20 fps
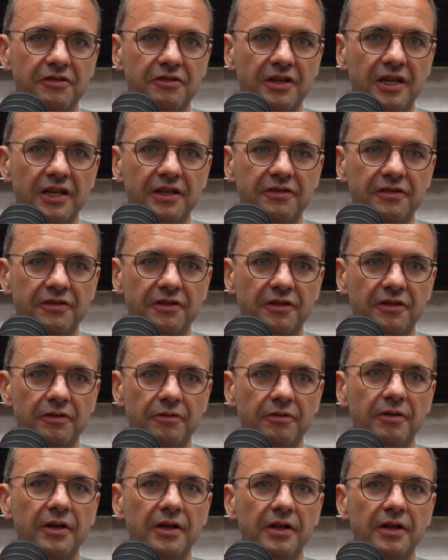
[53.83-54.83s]
You need to
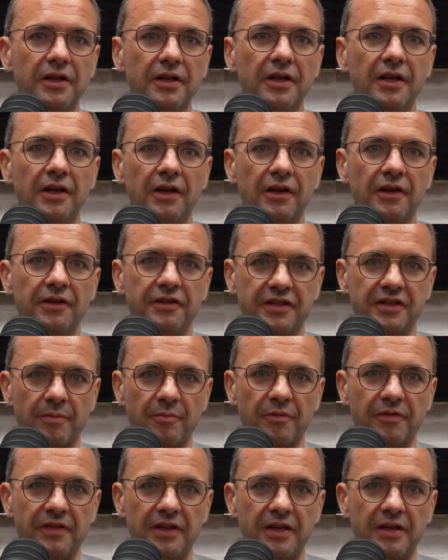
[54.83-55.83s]
do some
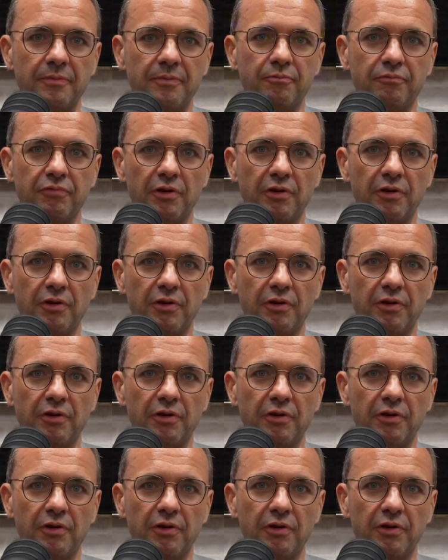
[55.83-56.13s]
of the